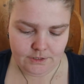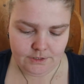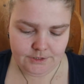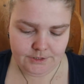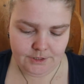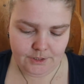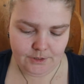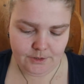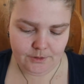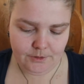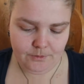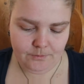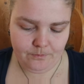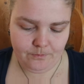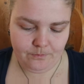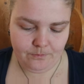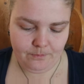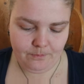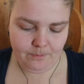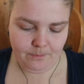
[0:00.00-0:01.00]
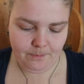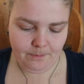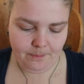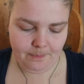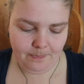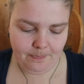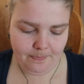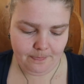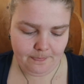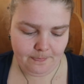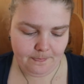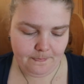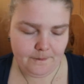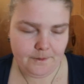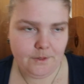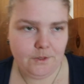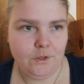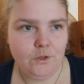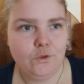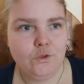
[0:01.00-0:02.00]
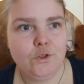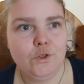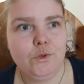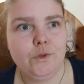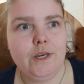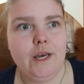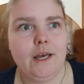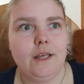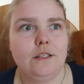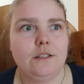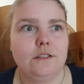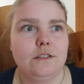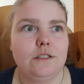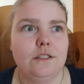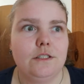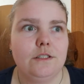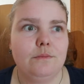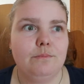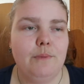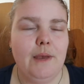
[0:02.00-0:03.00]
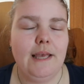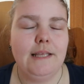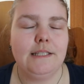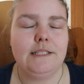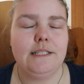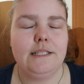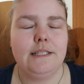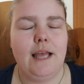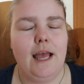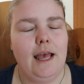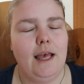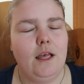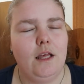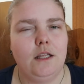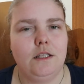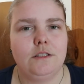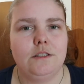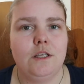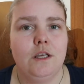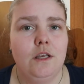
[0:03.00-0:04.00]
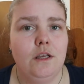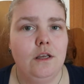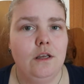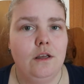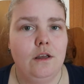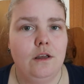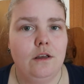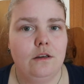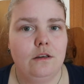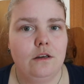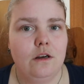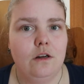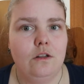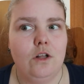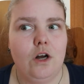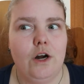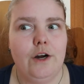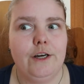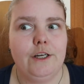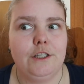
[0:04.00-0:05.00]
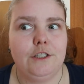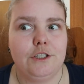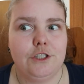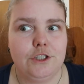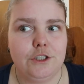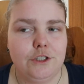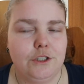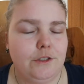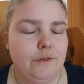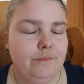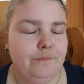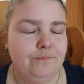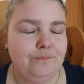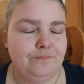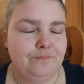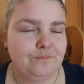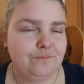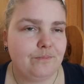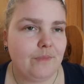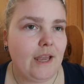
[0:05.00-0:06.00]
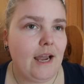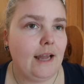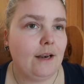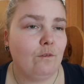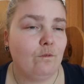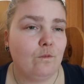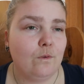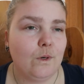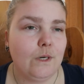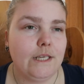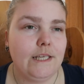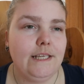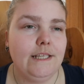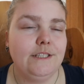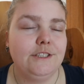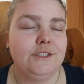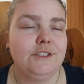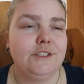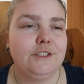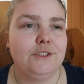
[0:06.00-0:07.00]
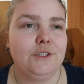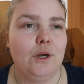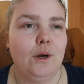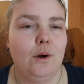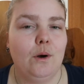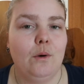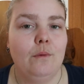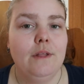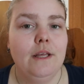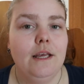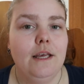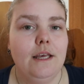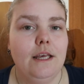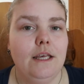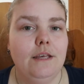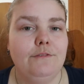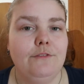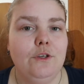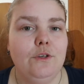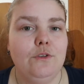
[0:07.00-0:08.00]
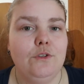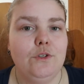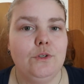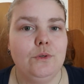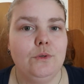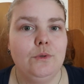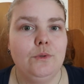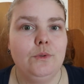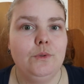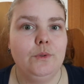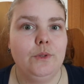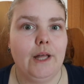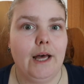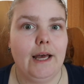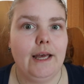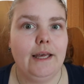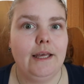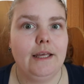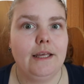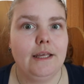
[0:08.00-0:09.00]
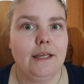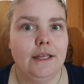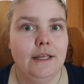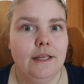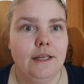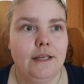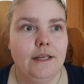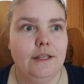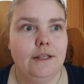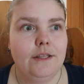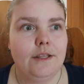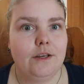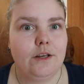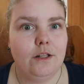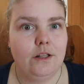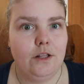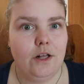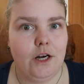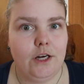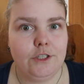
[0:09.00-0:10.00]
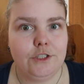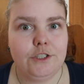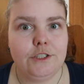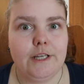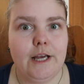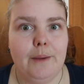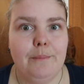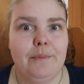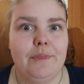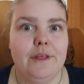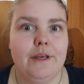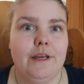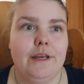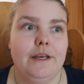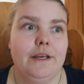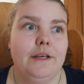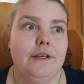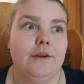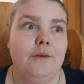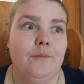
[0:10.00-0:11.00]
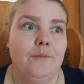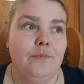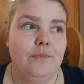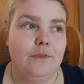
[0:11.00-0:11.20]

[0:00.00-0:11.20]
So you do get painting and collage kind of workings. So if you do like the collage type thing,